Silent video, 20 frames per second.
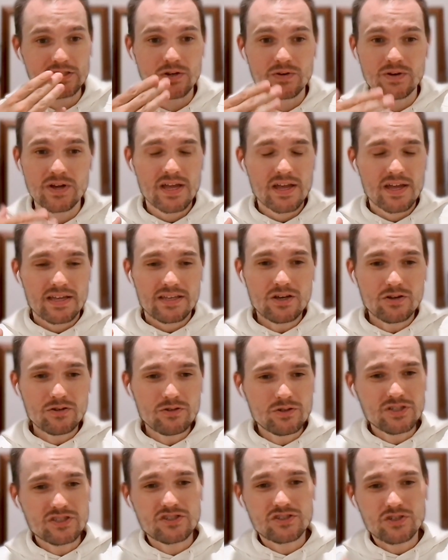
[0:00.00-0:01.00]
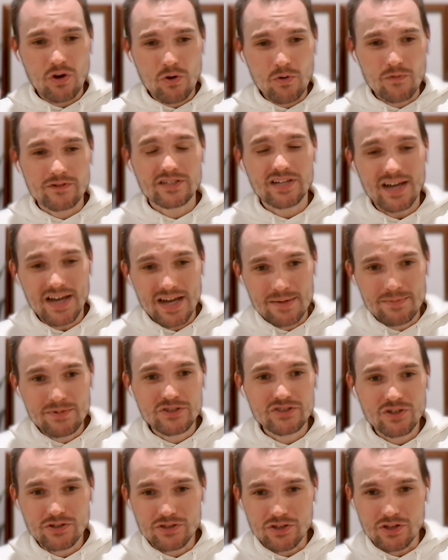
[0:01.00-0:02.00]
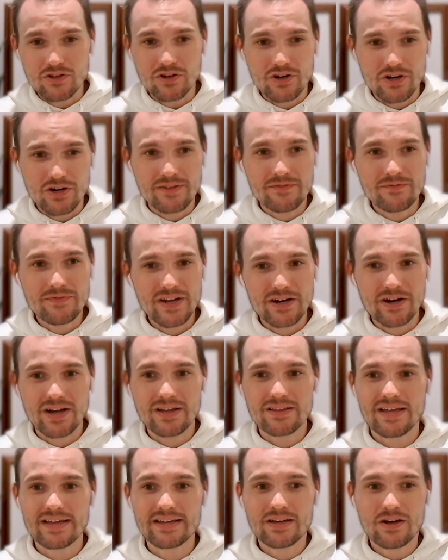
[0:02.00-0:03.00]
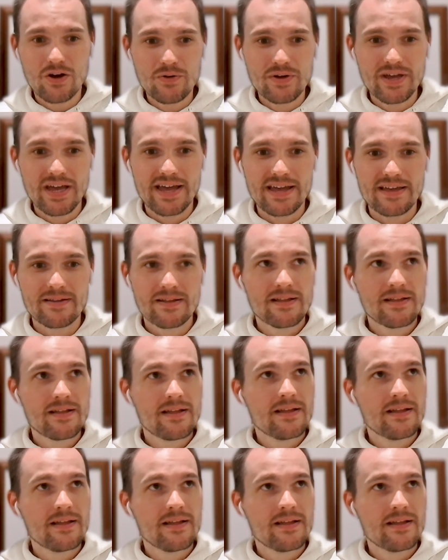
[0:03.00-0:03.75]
So, you can start over time, you start to learn and figure out okay,